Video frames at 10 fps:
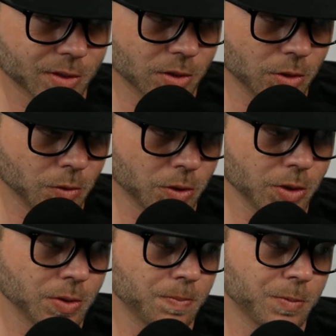
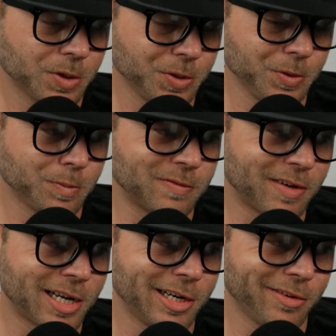users to
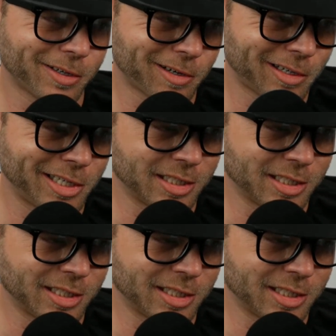provide their contact